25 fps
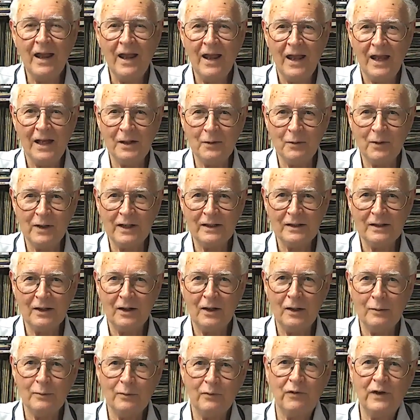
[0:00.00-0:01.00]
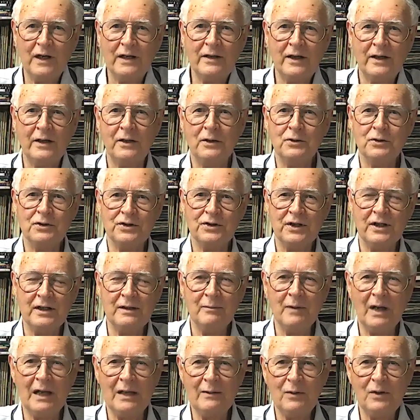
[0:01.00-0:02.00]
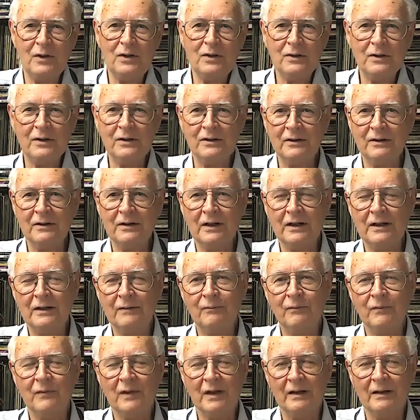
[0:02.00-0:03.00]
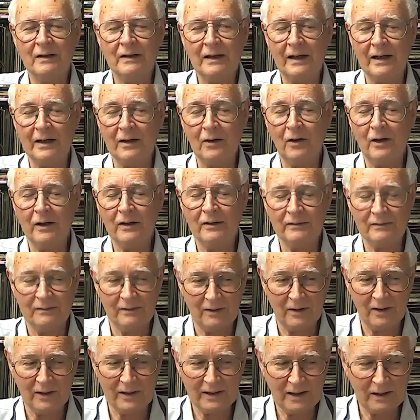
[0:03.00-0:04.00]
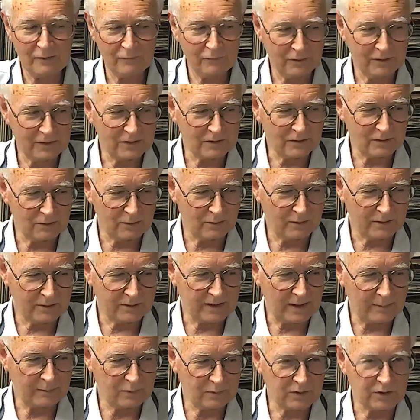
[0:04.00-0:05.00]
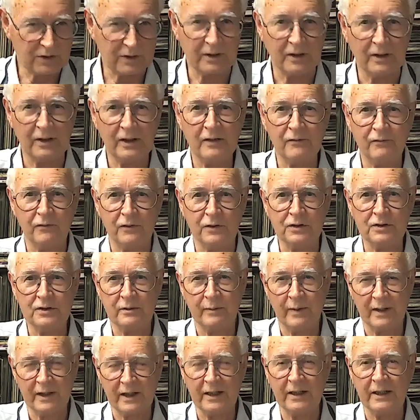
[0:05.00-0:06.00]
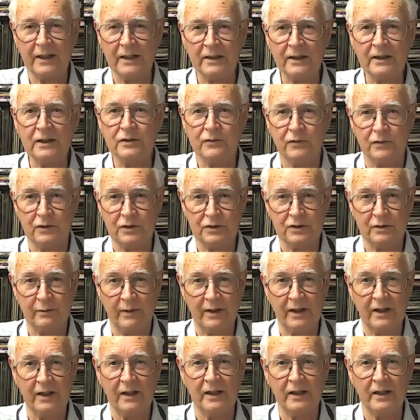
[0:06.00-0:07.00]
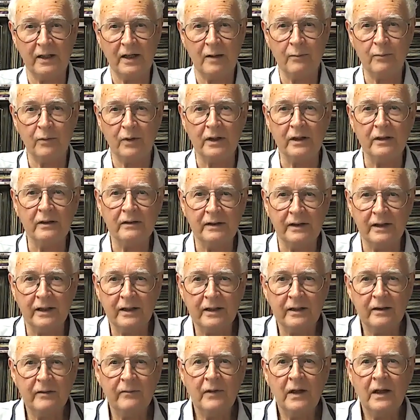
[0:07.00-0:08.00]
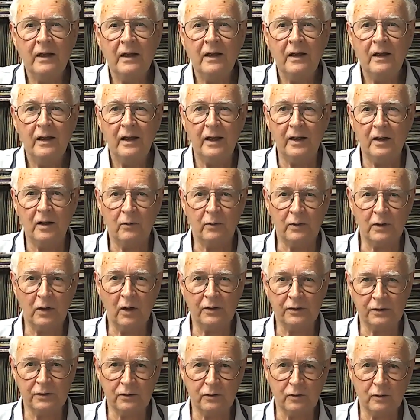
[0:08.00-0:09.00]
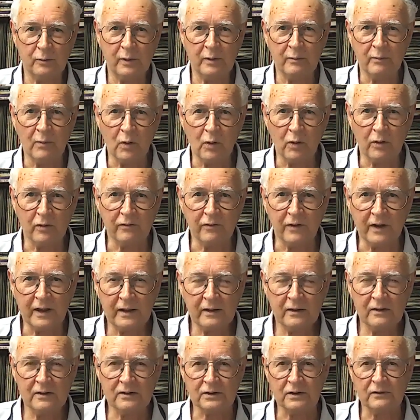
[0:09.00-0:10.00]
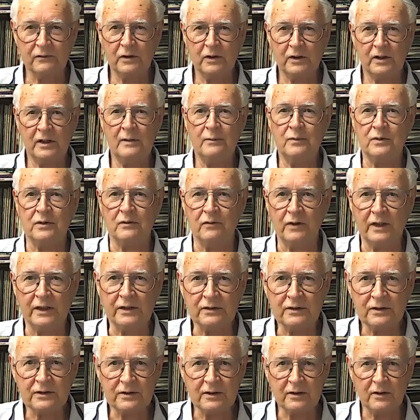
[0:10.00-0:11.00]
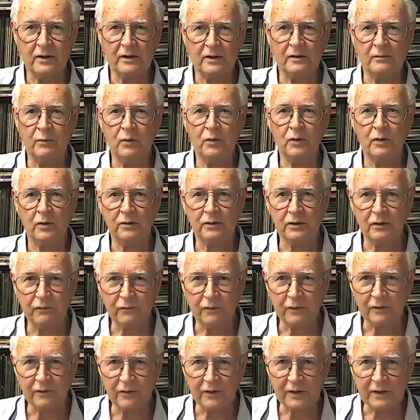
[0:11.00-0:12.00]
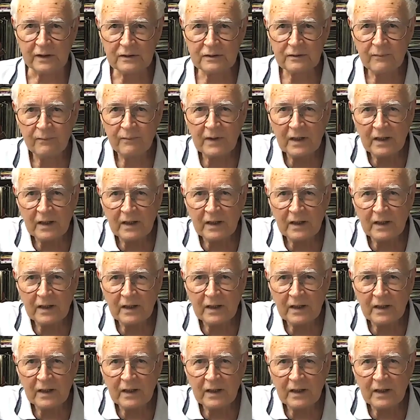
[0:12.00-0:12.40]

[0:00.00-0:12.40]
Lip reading: Anyway, I hope you found that interesting. Maybe you can, and I love these little adapters you can get for just about any lens, for just about any camera now. And I would like to do a bit more of that because I've got heaps of lenses that I can put on different things.